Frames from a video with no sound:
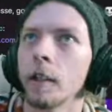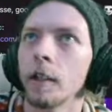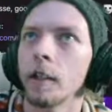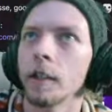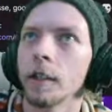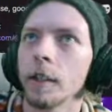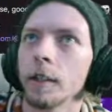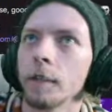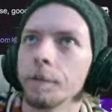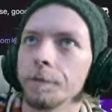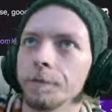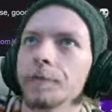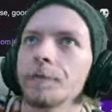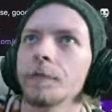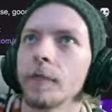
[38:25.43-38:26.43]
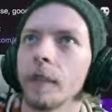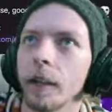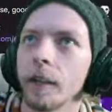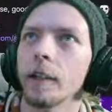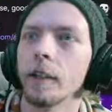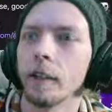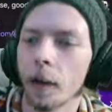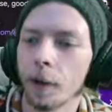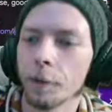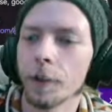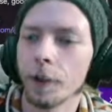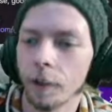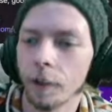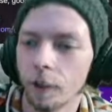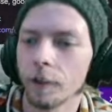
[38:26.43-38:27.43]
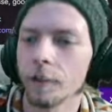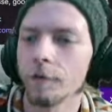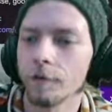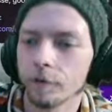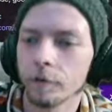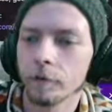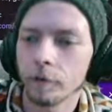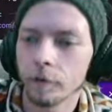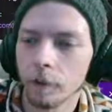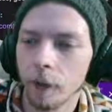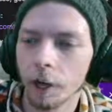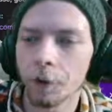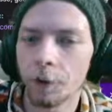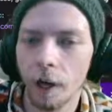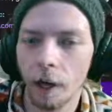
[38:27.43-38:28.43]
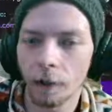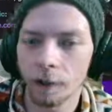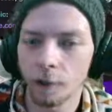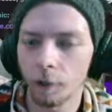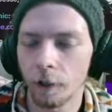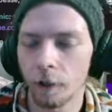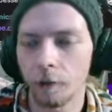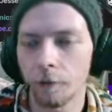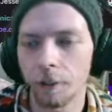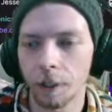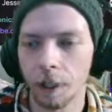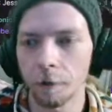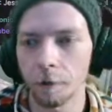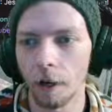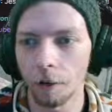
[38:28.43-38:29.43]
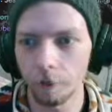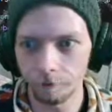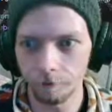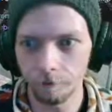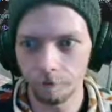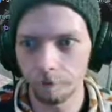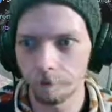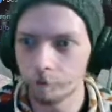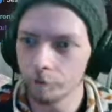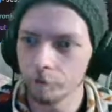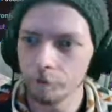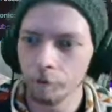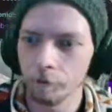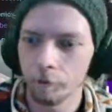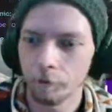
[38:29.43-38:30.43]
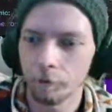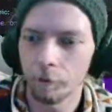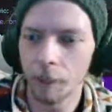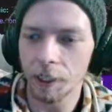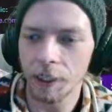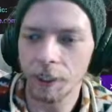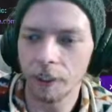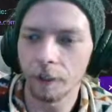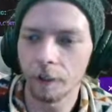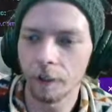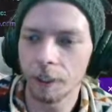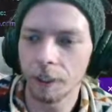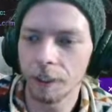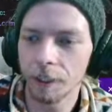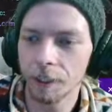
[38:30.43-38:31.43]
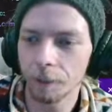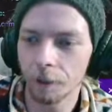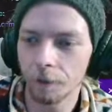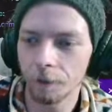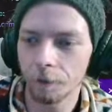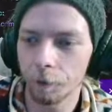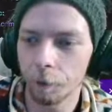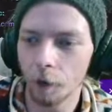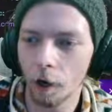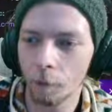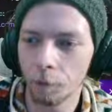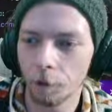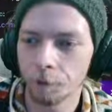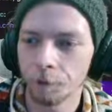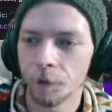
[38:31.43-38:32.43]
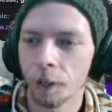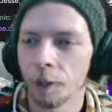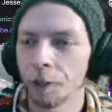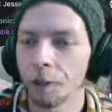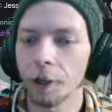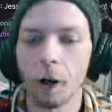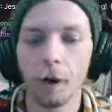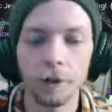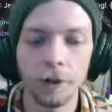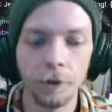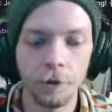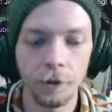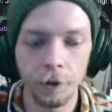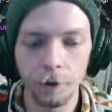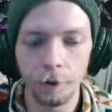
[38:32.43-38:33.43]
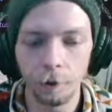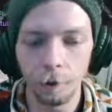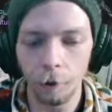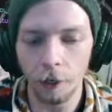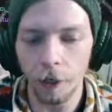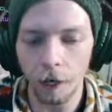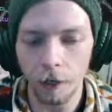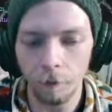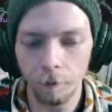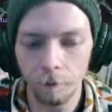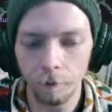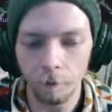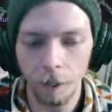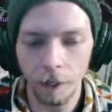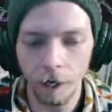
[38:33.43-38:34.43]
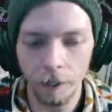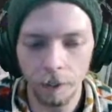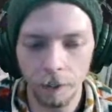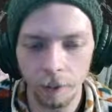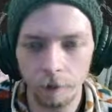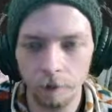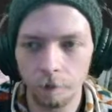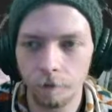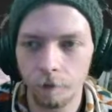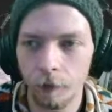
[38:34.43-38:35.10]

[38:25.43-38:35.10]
So, yeah, I do that as well to keep my scaling and stuff proper. You can also do what I did.